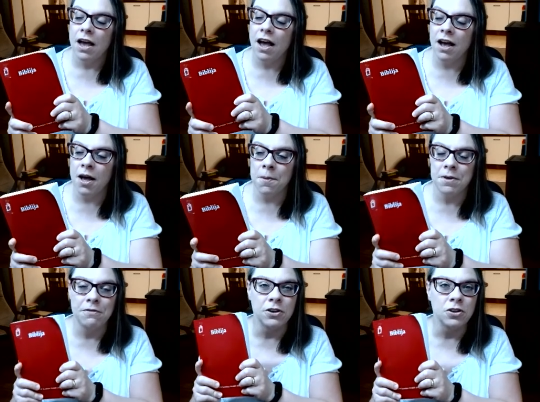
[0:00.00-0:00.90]
Um,
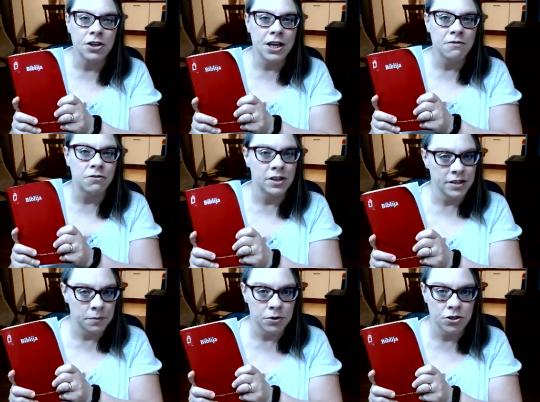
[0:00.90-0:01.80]
if you're looking for a
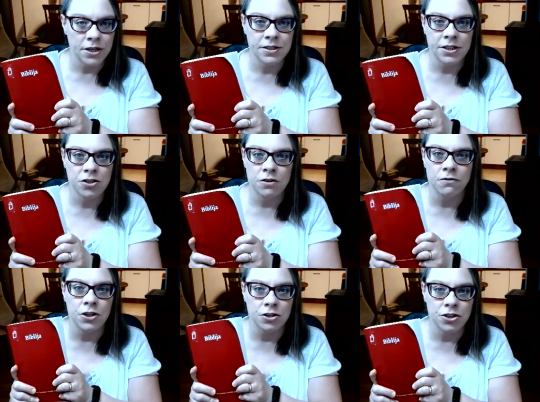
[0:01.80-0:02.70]
simple translation
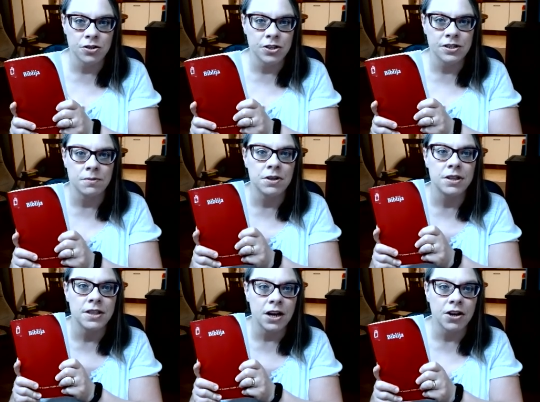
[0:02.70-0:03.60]
for your children, something
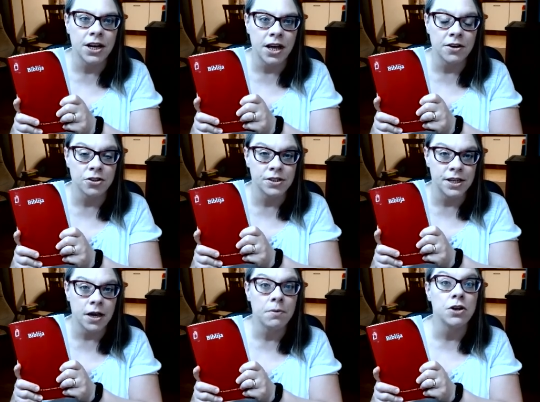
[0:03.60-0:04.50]
that they are going to
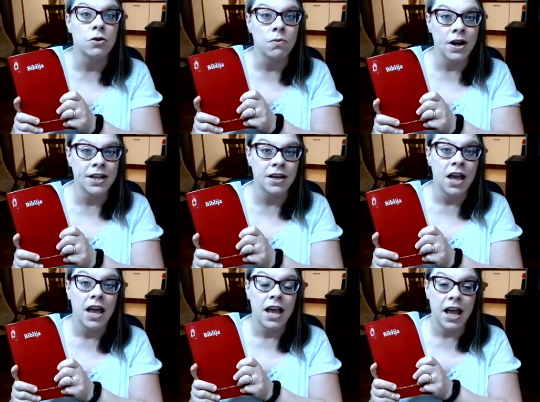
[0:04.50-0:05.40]
understand, but you're wanting
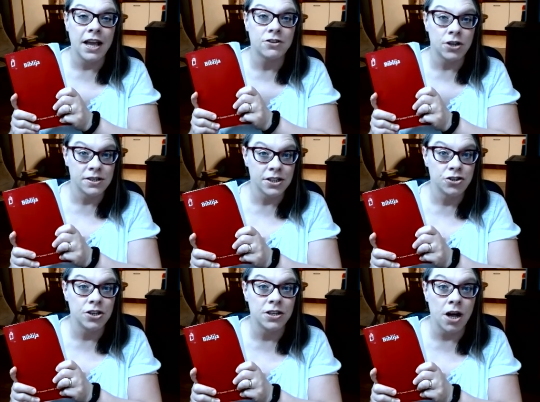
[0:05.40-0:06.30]
a
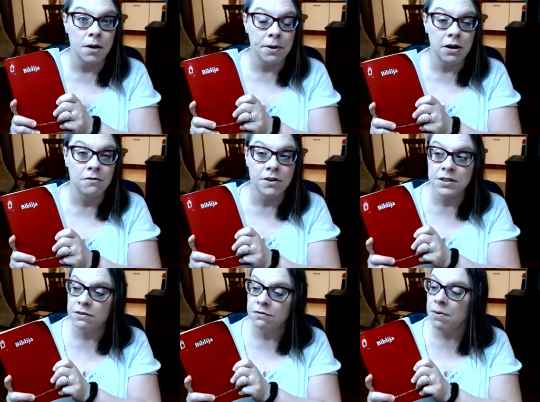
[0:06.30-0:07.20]
translation and not a
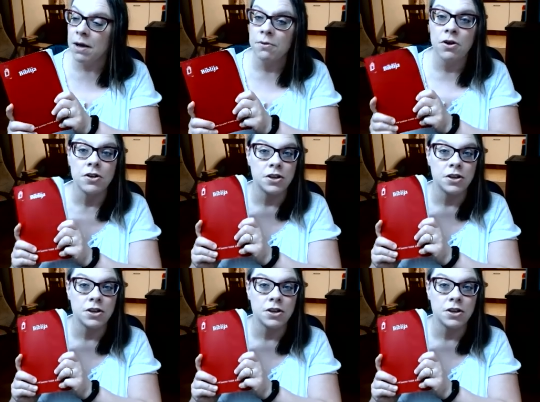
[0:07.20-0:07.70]
paraphrase of the Bible,